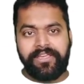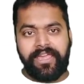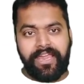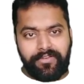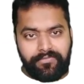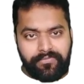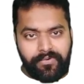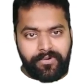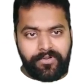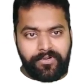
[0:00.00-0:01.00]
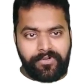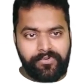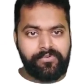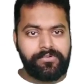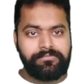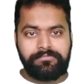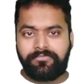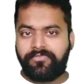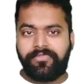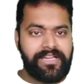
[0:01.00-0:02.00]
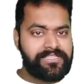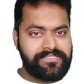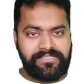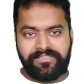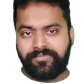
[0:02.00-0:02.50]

helpful to fasten the